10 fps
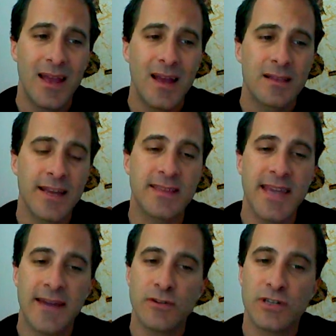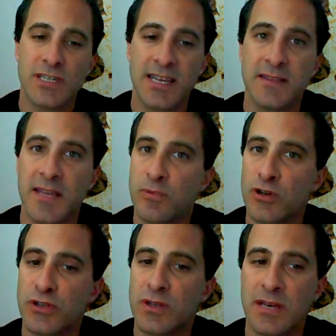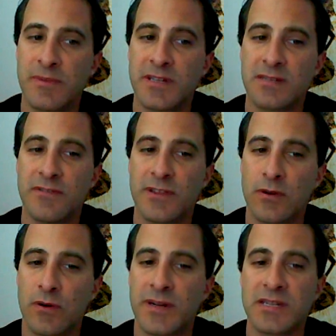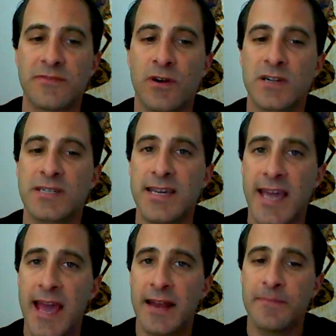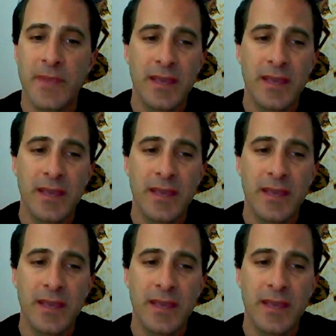Like the average teen, they push the limits of authority as far as they can,